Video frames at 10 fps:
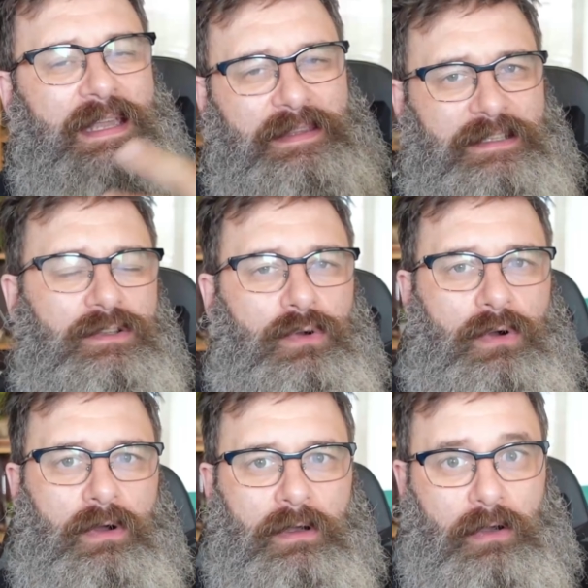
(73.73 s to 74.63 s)
and then
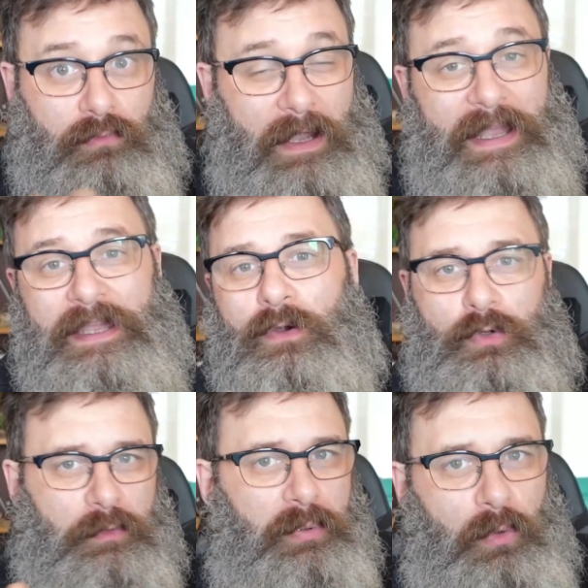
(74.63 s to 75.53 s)
your array or
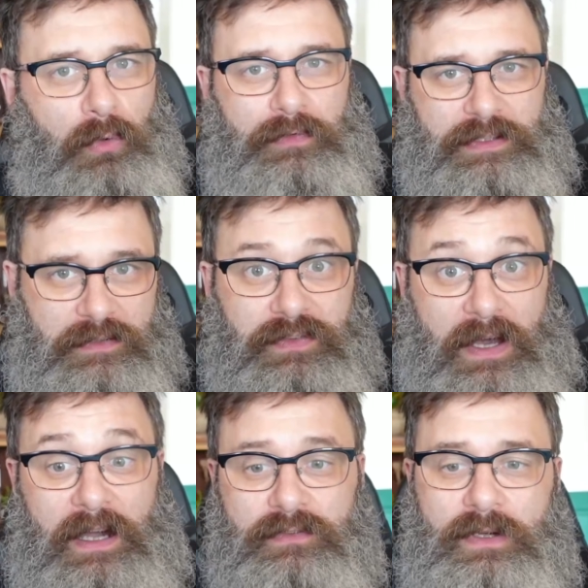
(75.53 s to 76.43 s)
your pools are just the
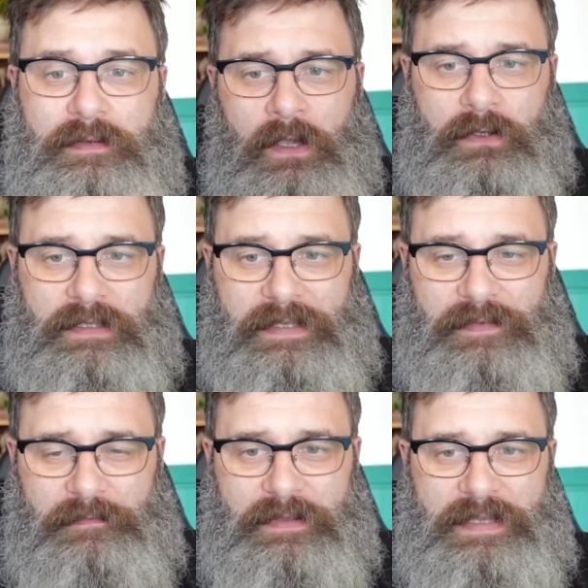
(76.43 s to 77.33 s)
hard drives. Going to leave
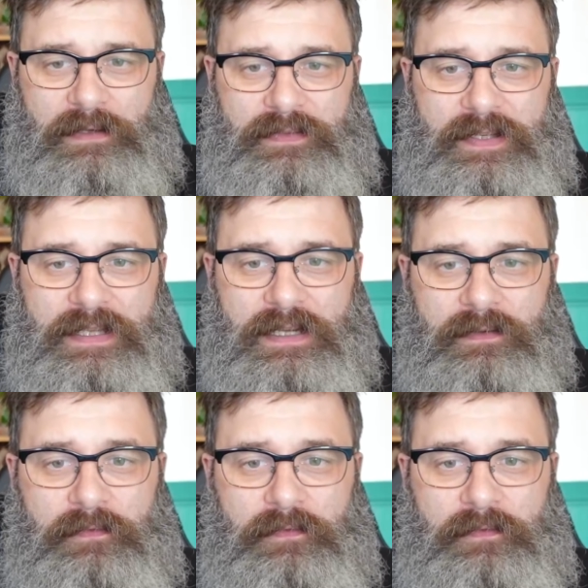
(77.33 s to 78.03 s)
everything else here.